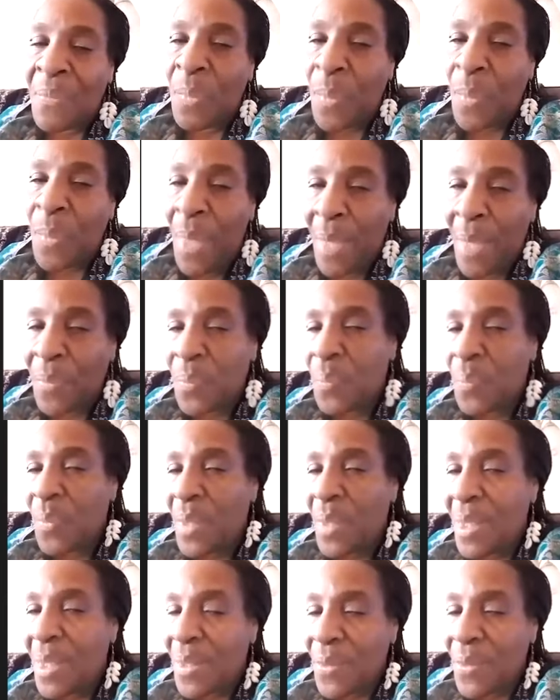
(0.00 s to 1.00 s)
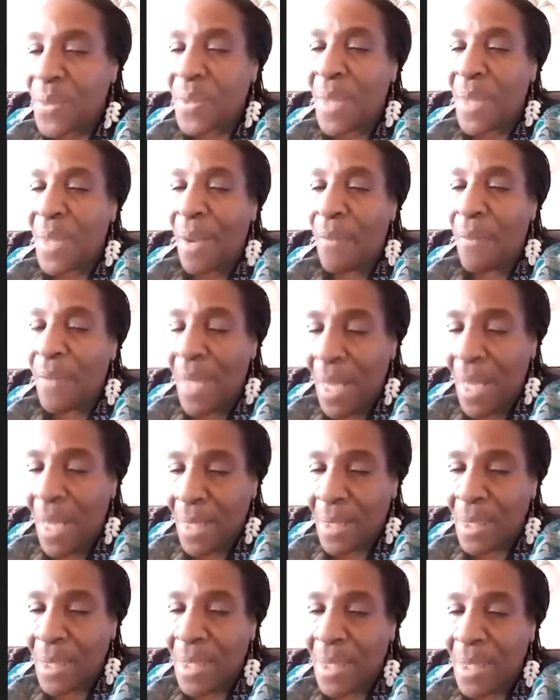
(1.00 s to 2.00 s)
that is a
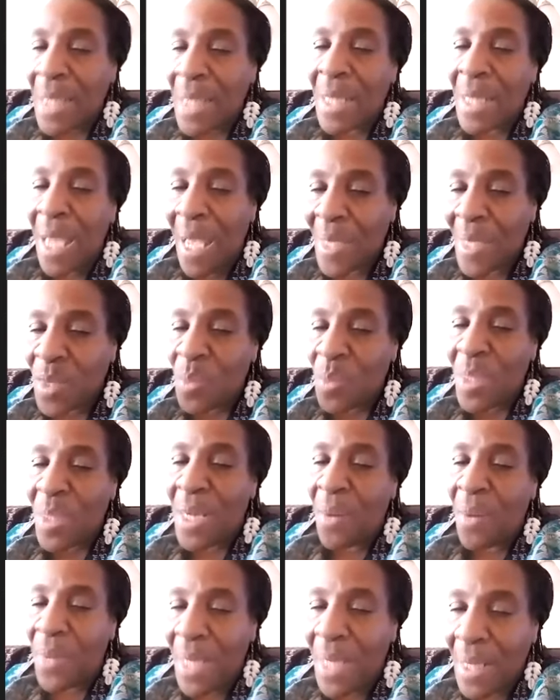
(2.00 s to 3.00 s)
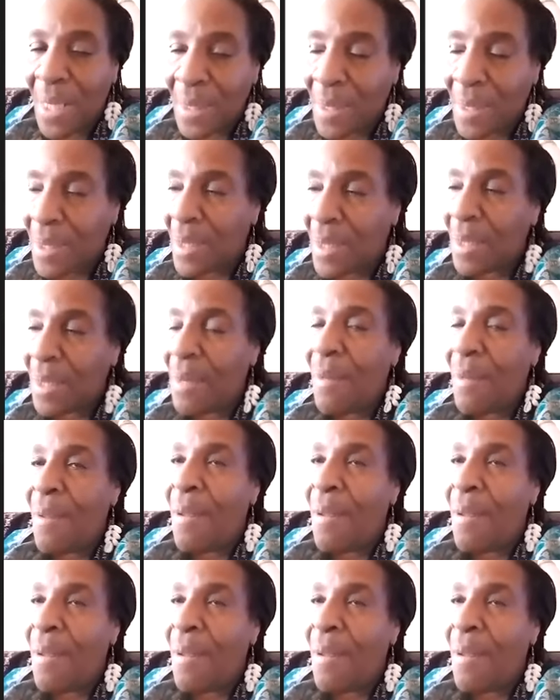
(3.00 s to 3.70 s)
reality, that has been a reality.